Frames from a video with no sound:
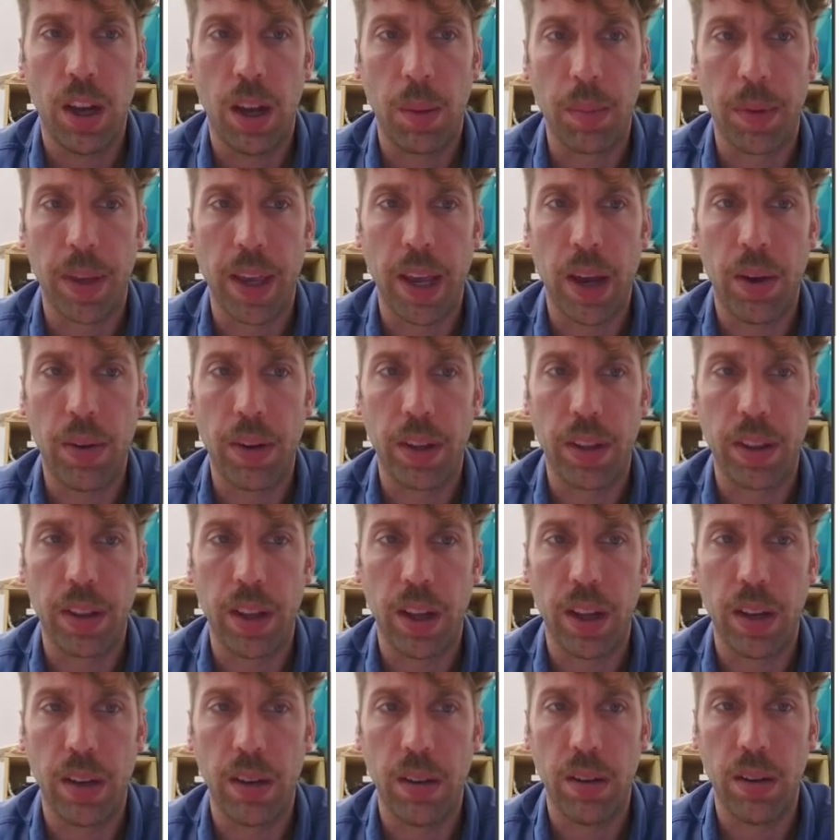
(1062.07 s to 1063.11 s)
counting
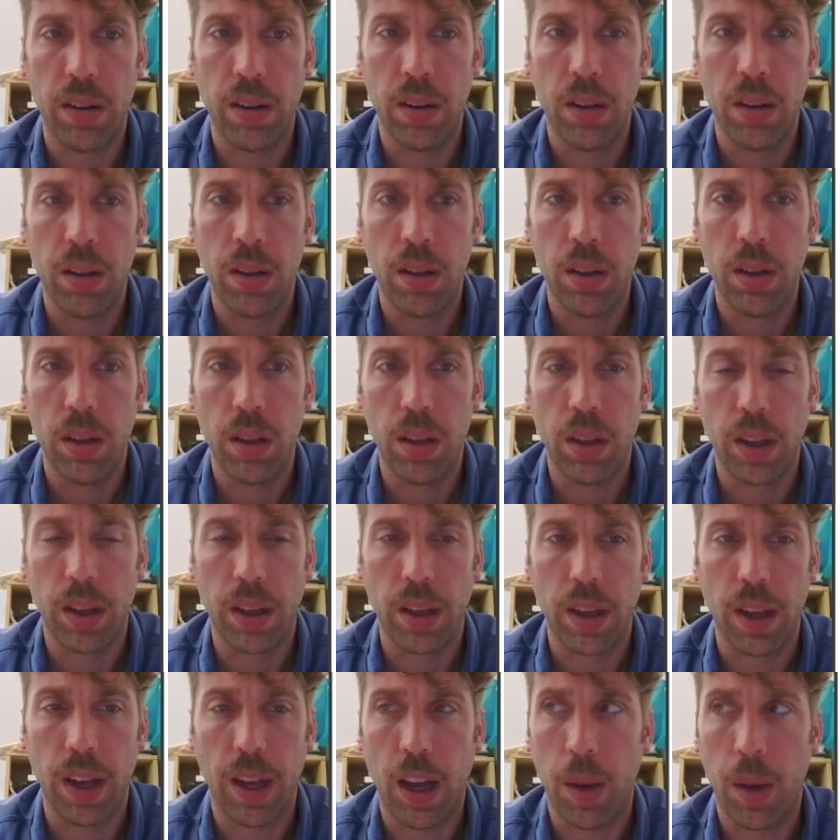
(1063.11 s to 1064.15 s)
then like
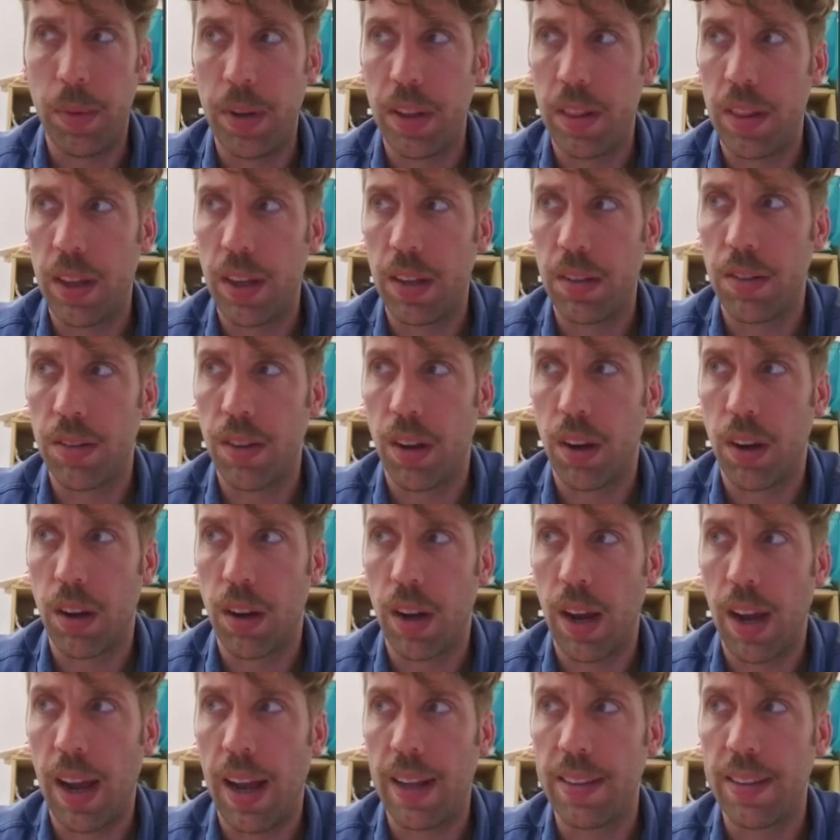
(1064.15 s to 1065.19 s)
how many things
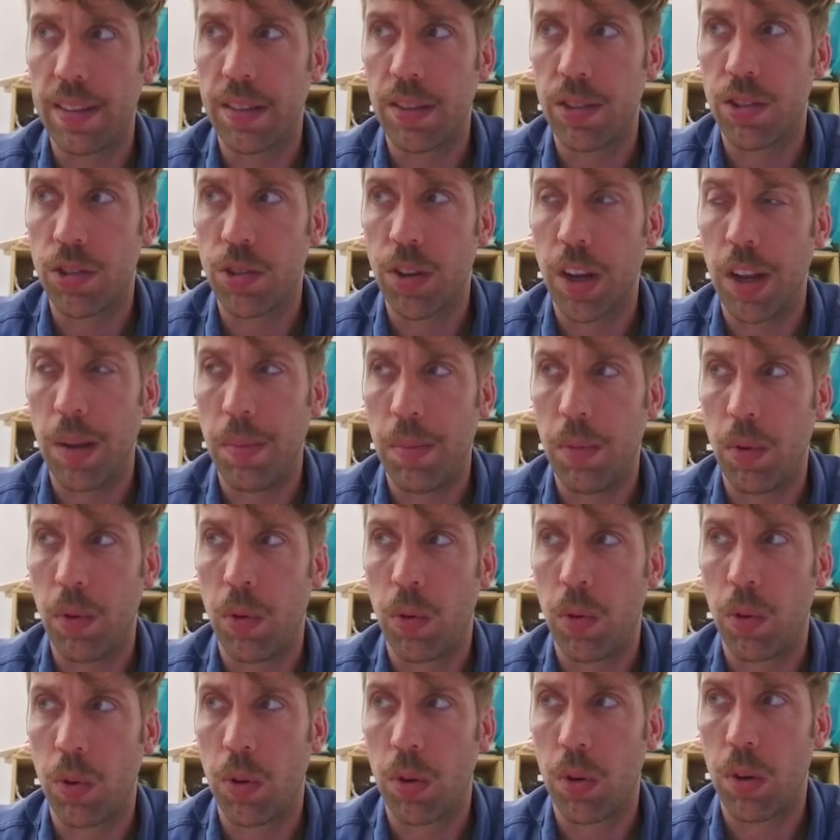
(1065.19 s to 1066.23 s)
are as extreme
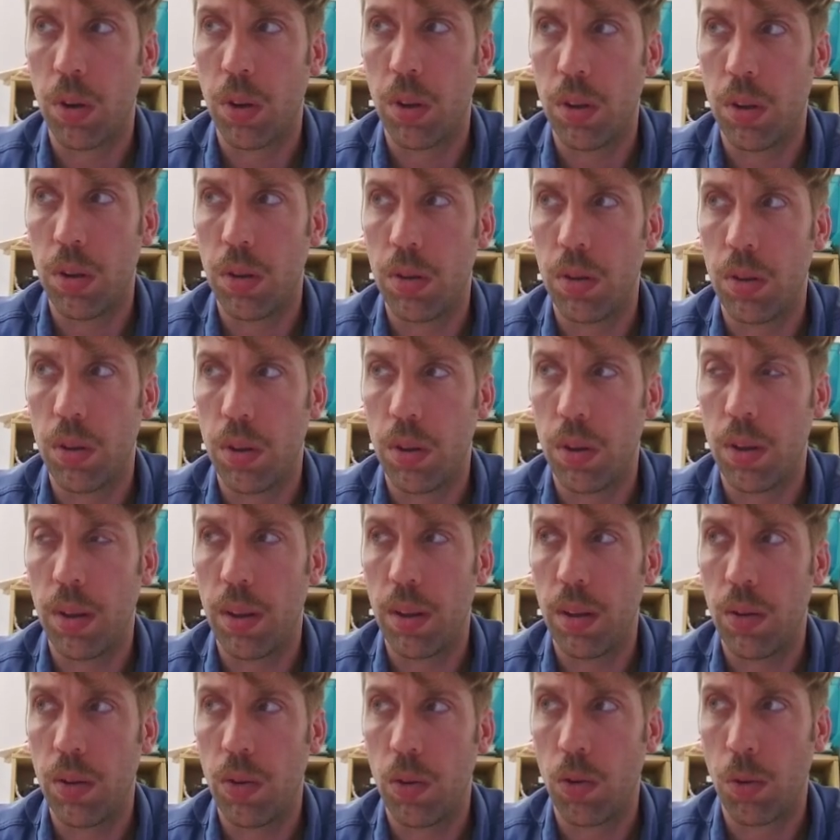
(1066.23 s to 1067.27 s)
or
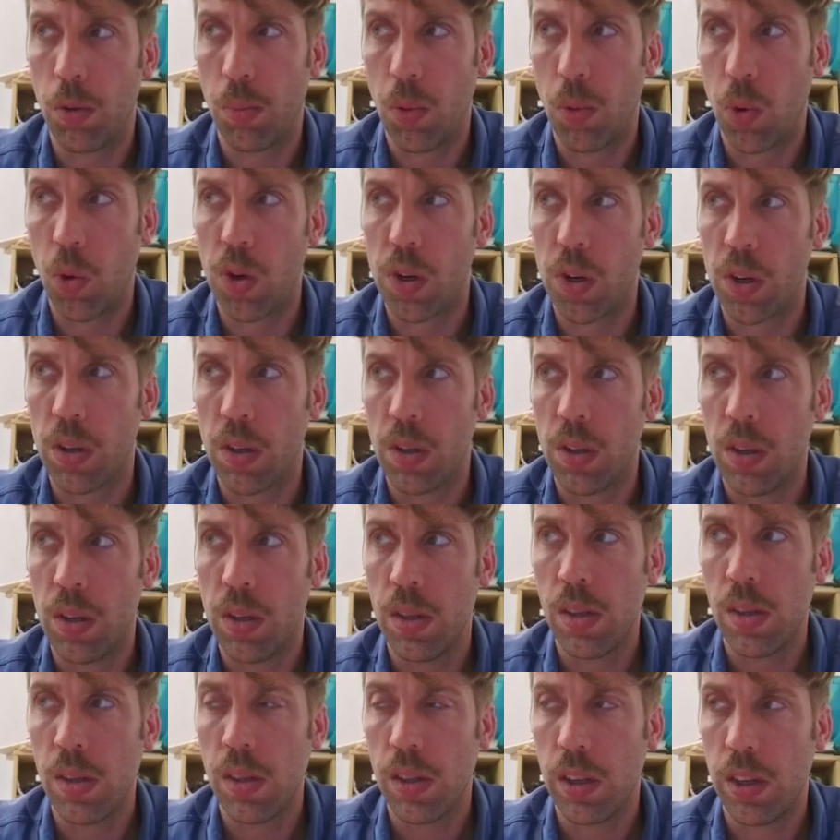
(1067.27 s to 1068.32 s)
more
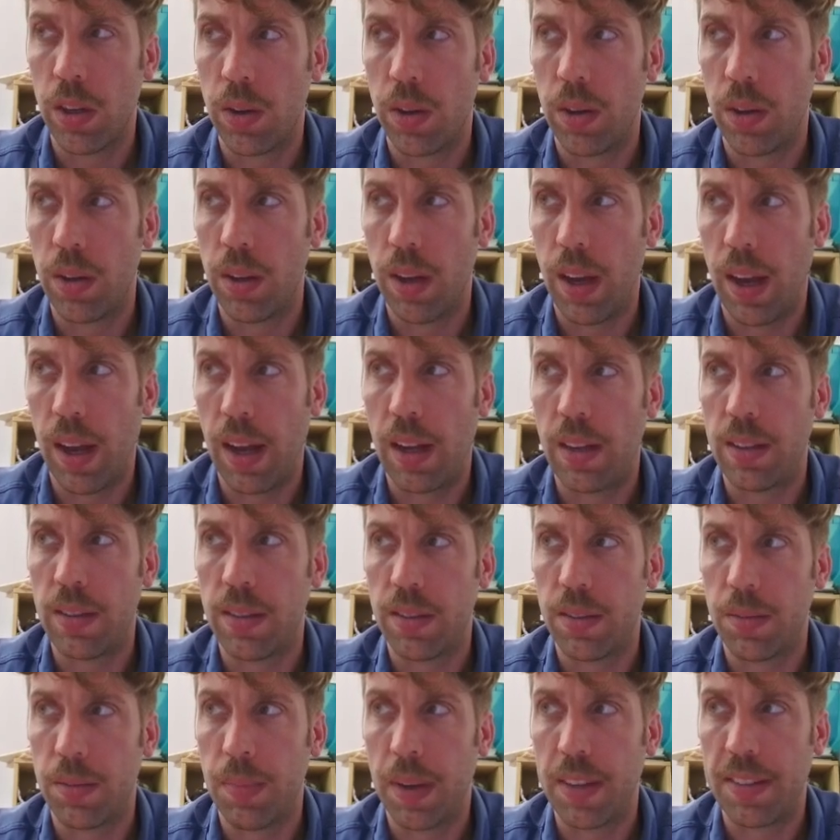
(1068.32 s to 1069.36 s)

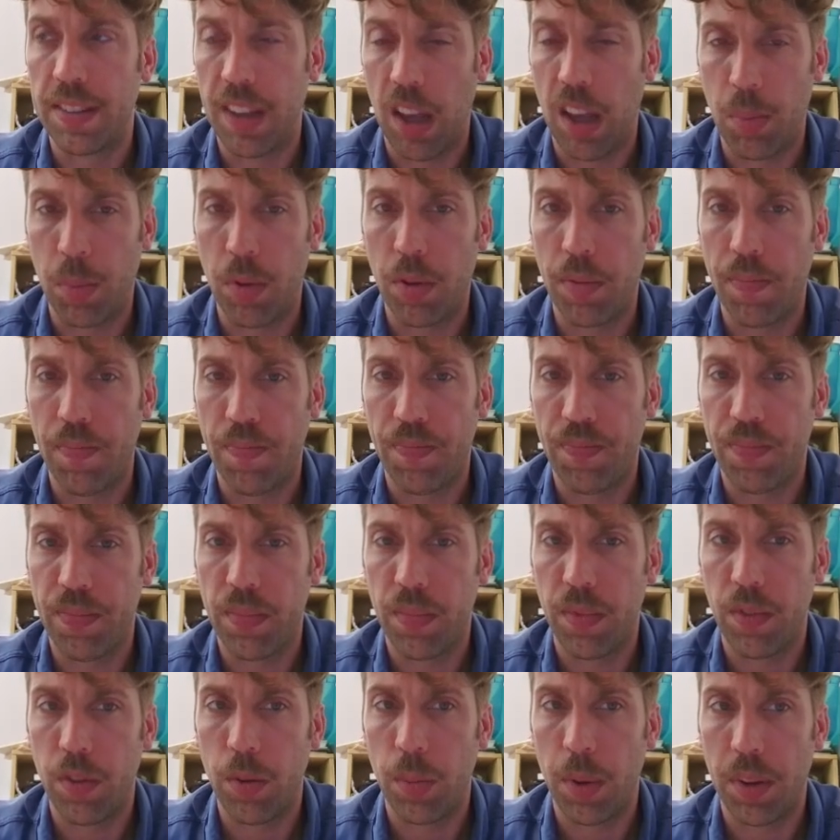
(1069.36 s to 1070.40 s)
as my sample.
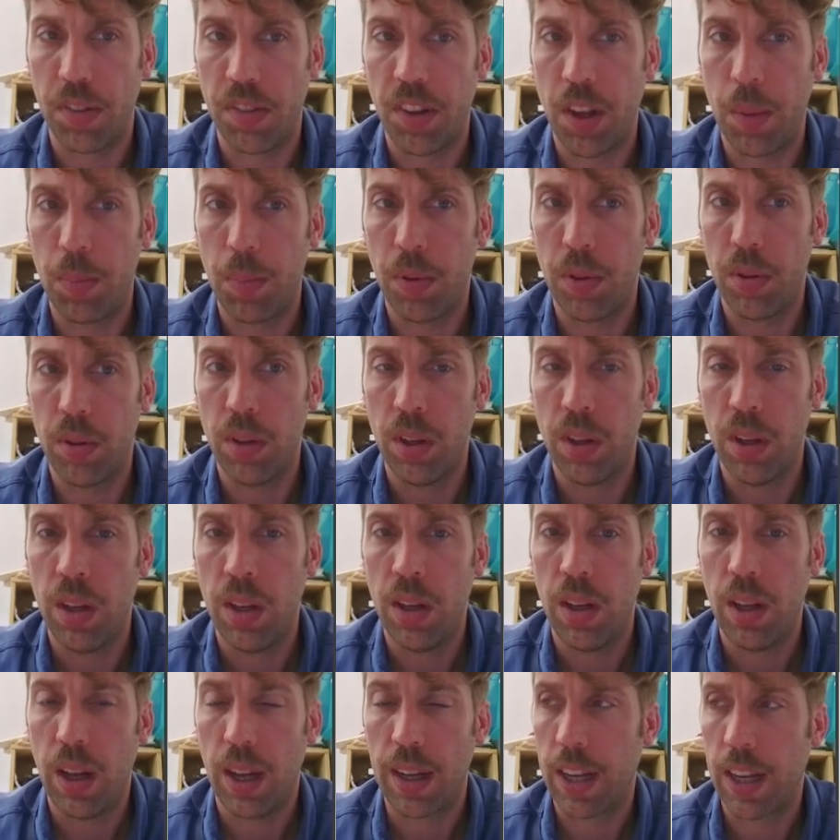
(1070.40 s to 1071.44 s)
So my sample,
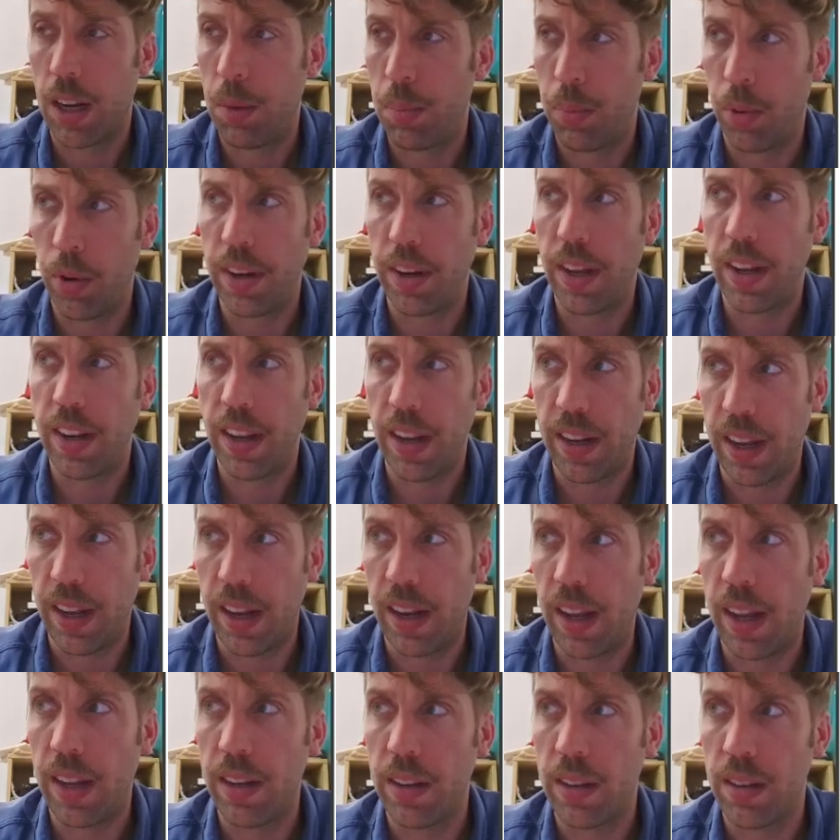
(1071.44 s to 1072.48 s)
I got a
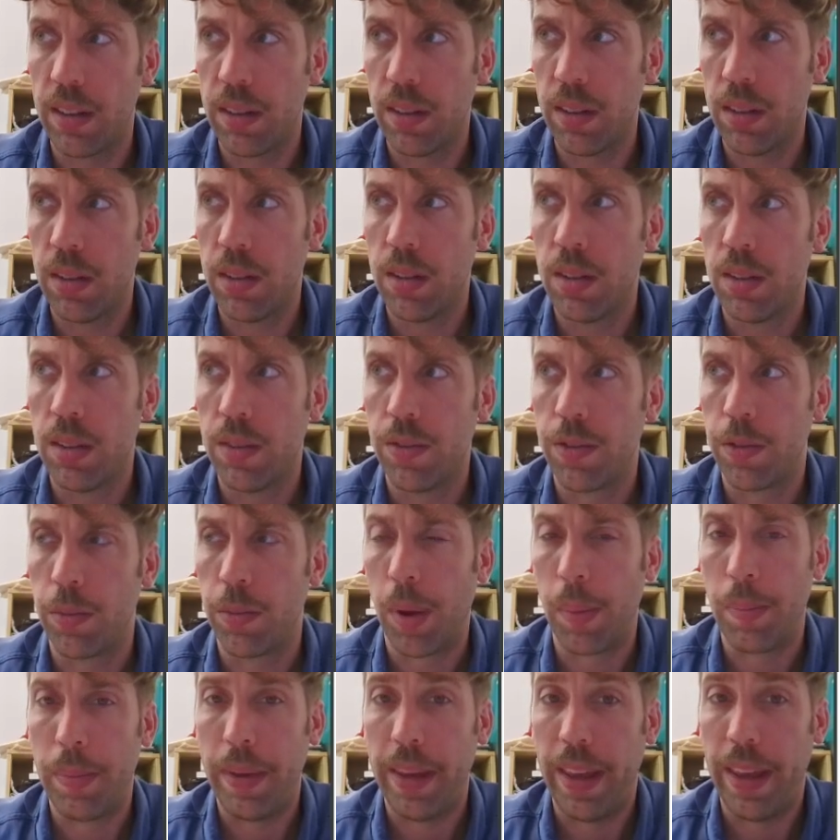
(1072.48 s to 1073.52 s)
0.8888 for
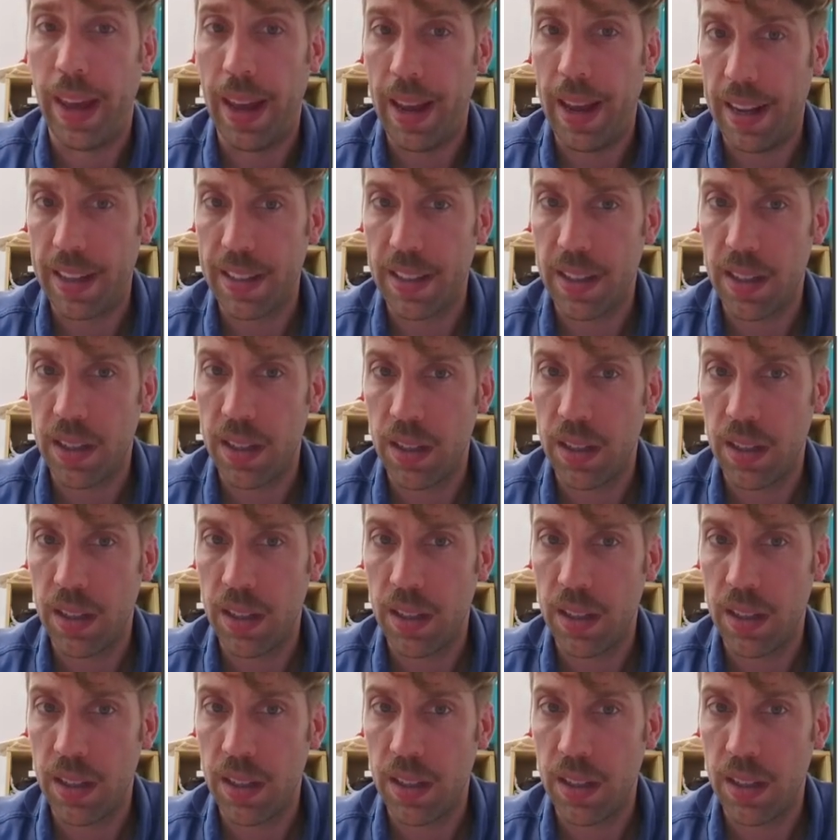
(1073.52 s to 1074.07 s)
my p hat,